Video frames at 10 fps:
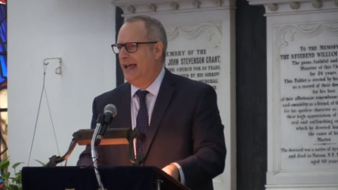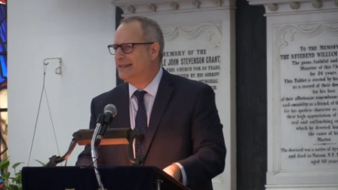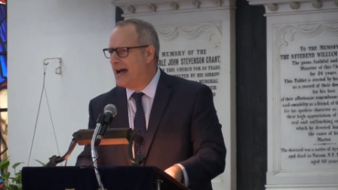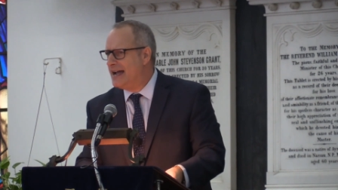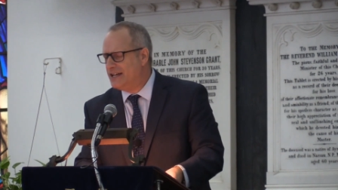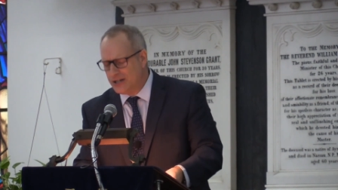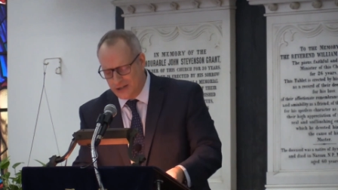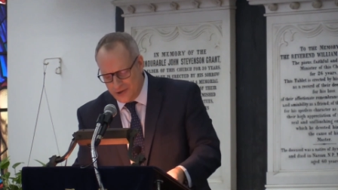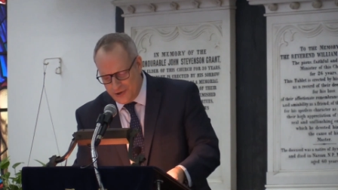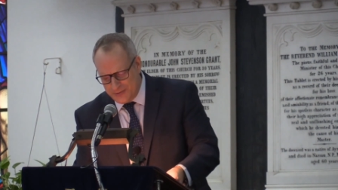And I
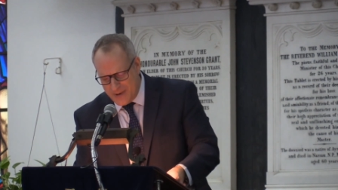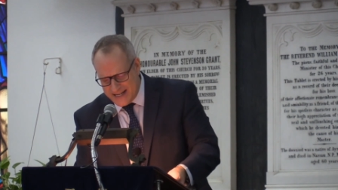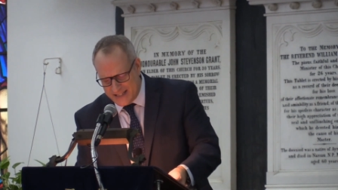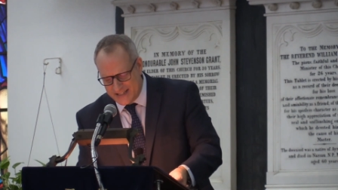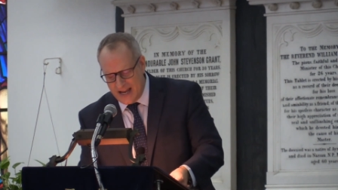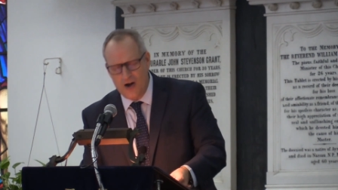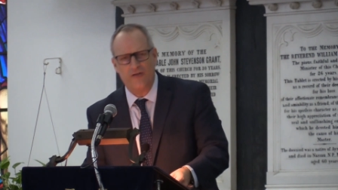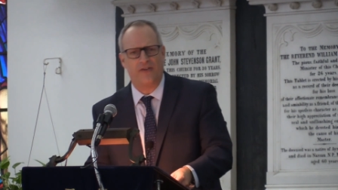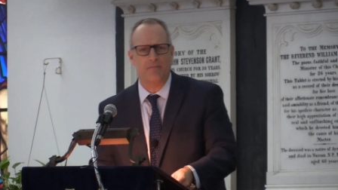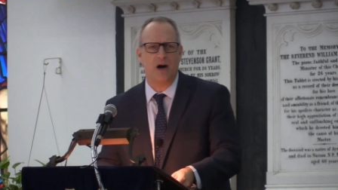include
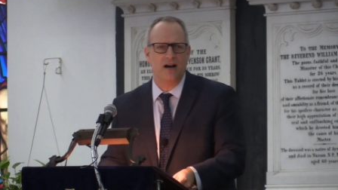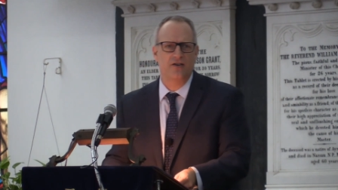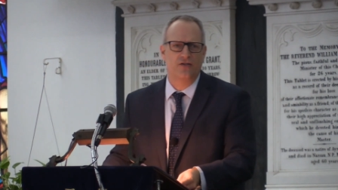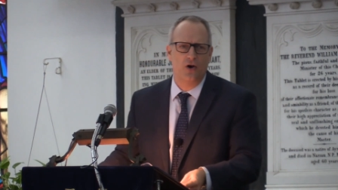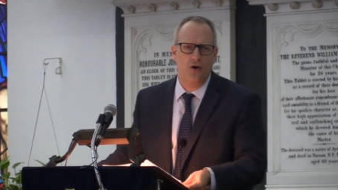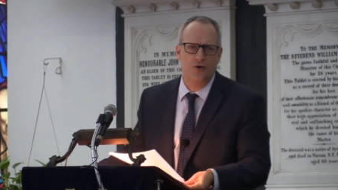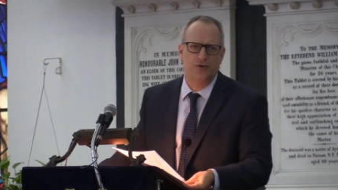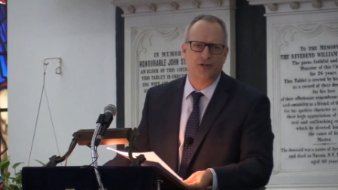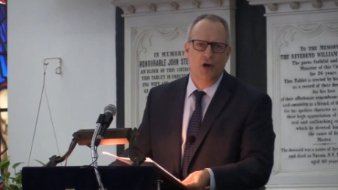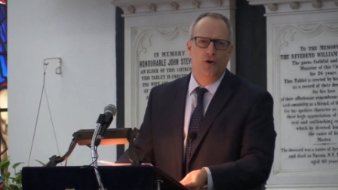myself among
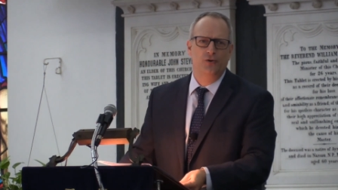those